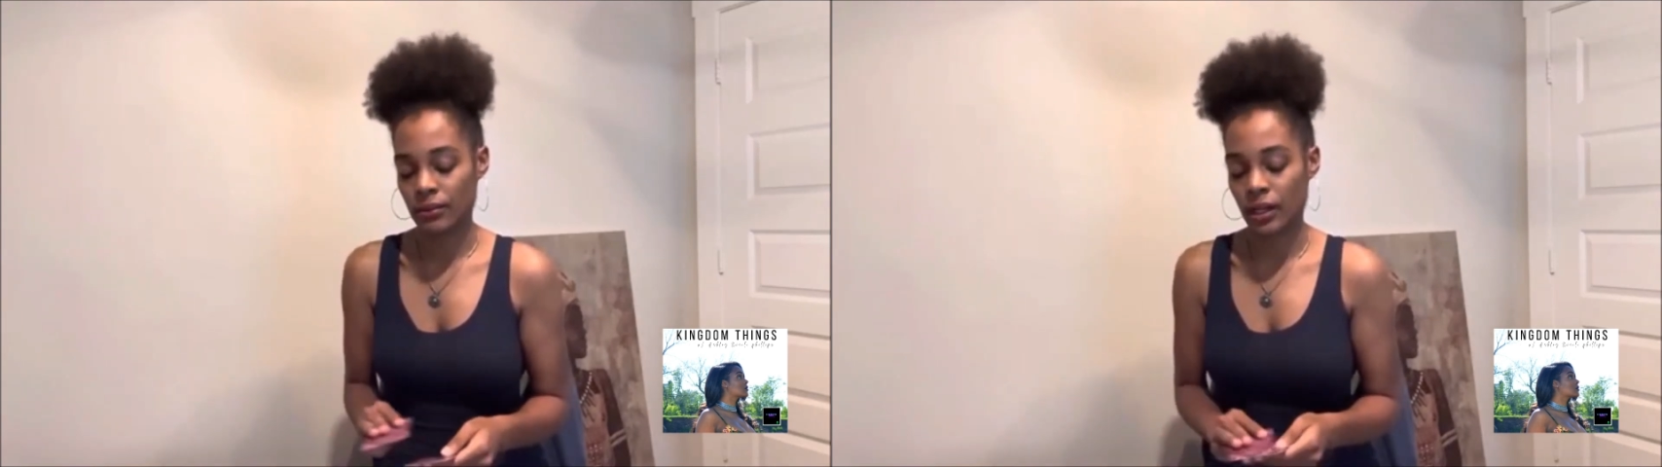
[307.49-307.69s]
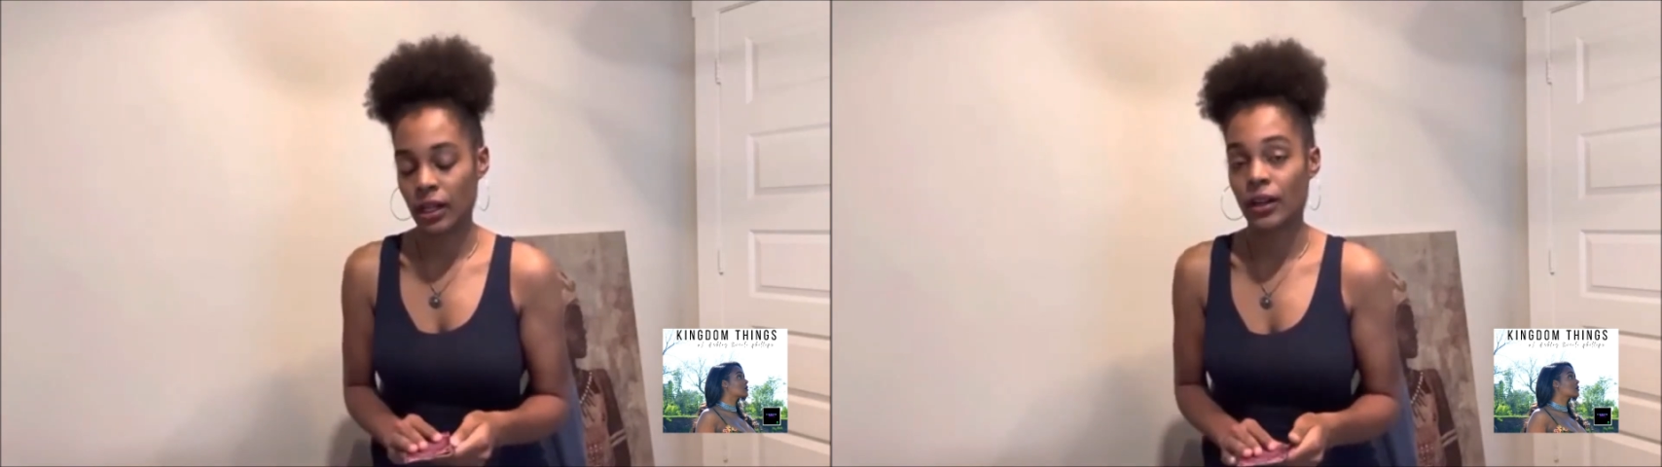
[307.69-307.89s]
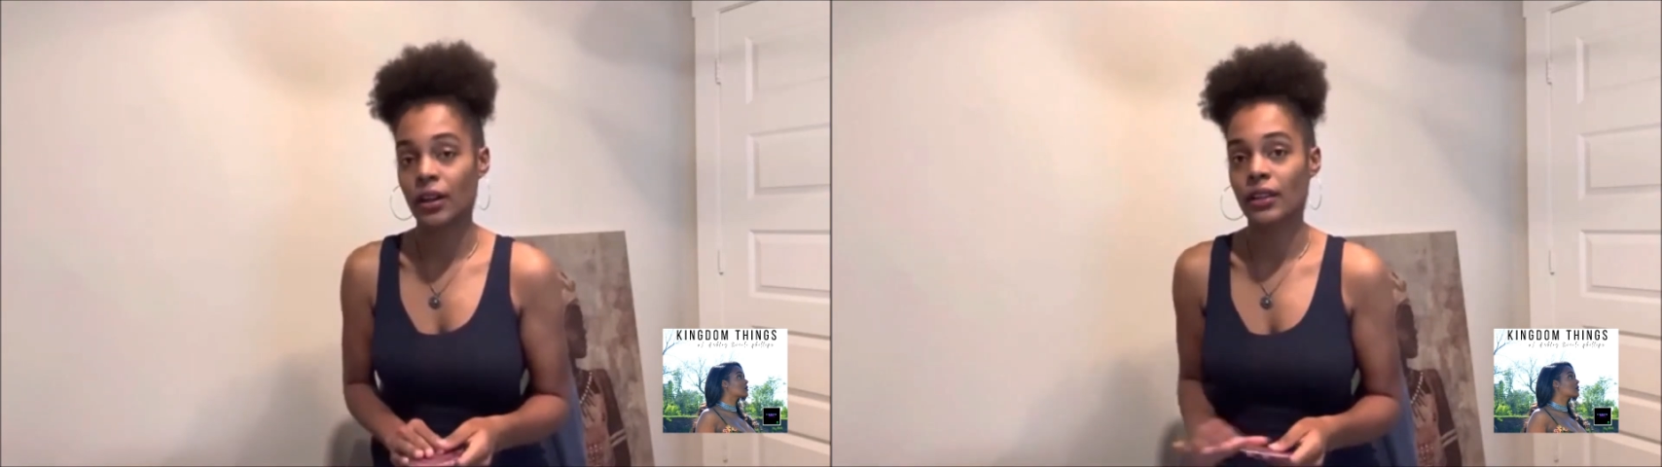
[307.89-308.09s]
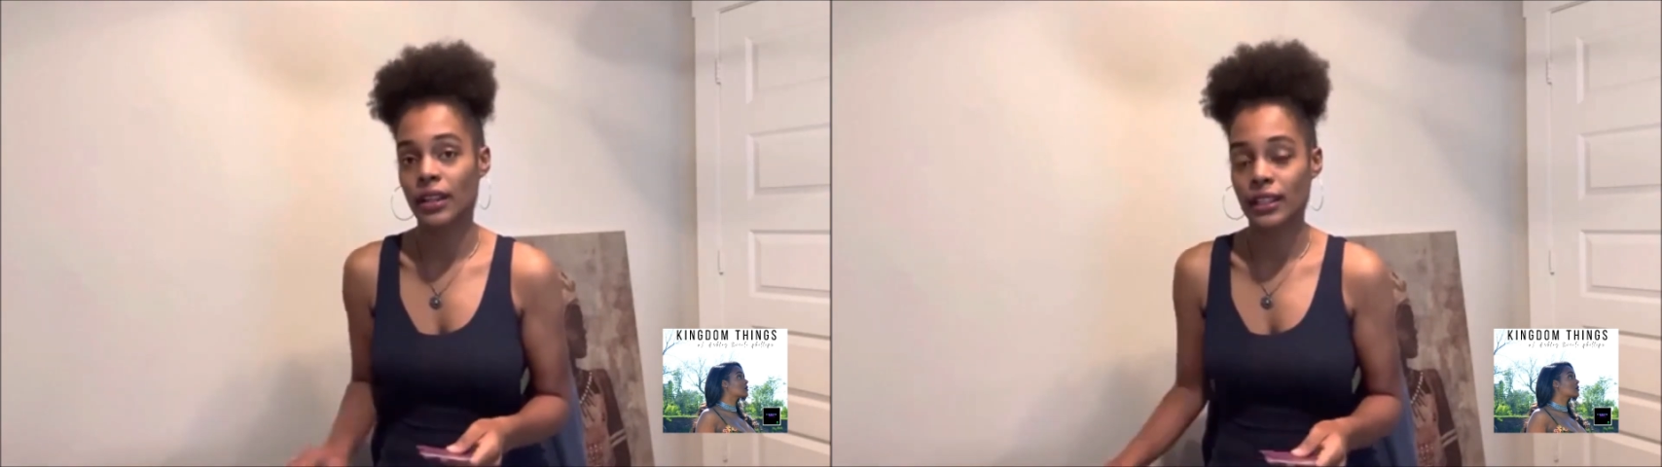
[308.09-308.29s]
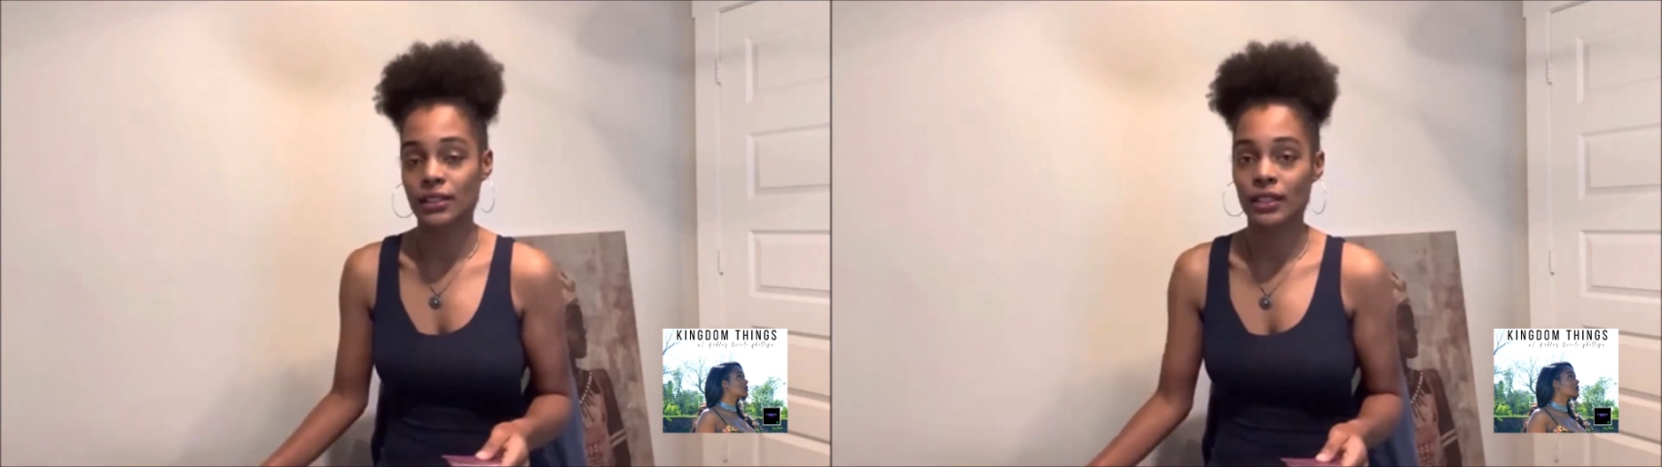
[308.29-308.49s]
our earthly
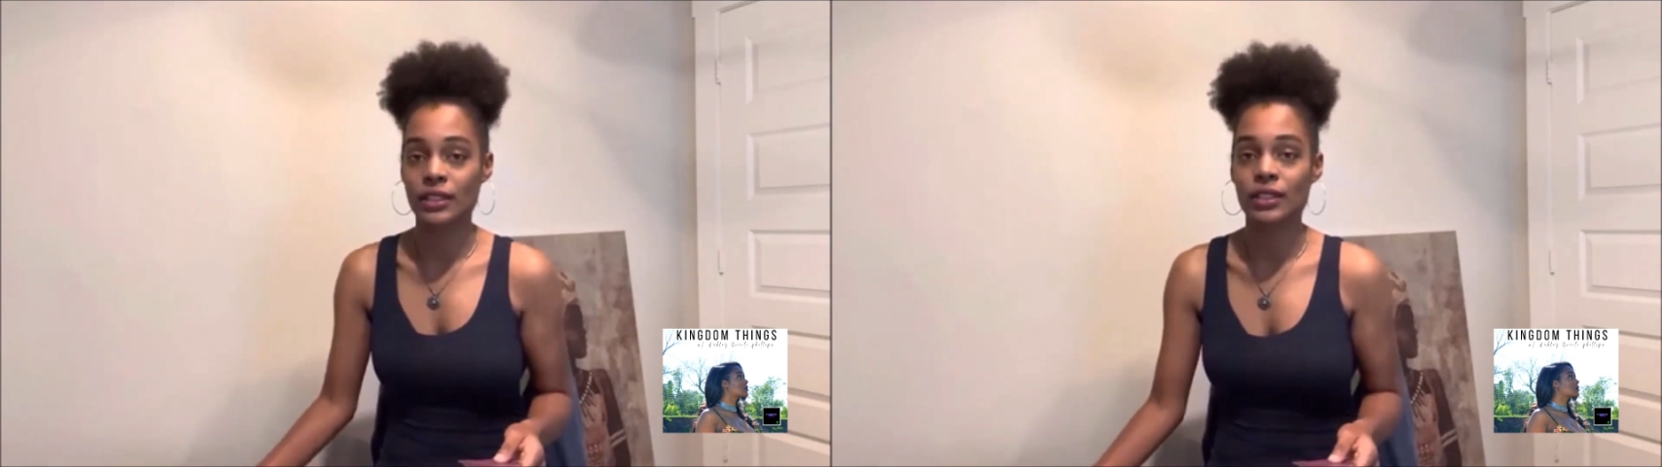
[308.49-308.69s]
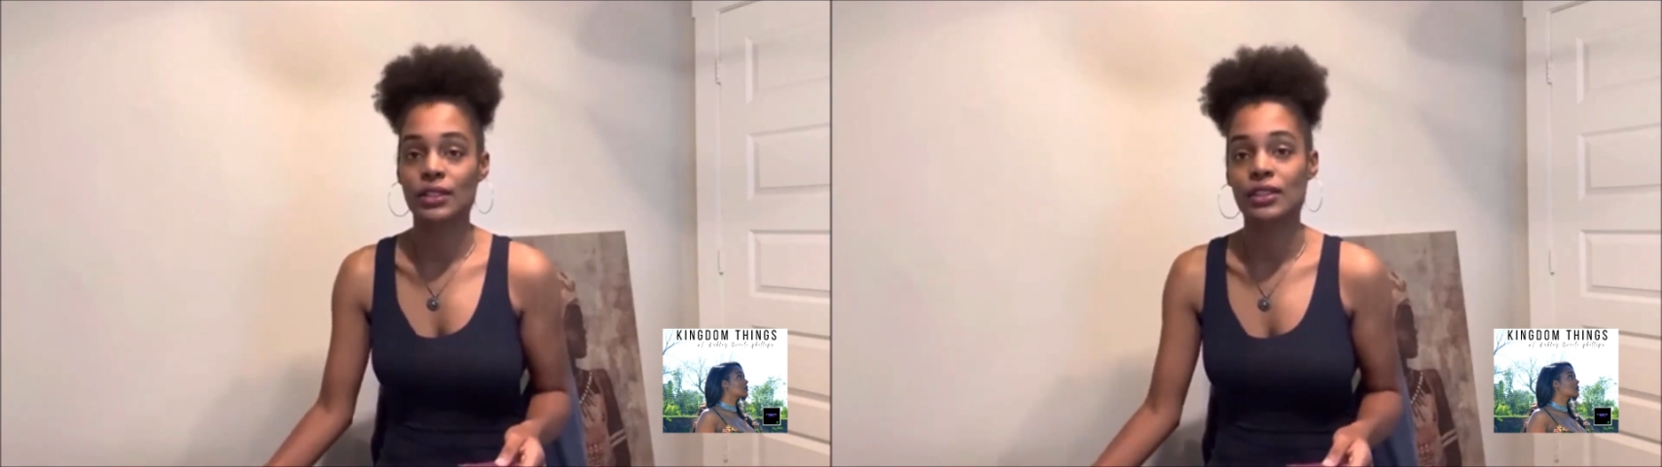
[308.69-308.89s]
ancestors.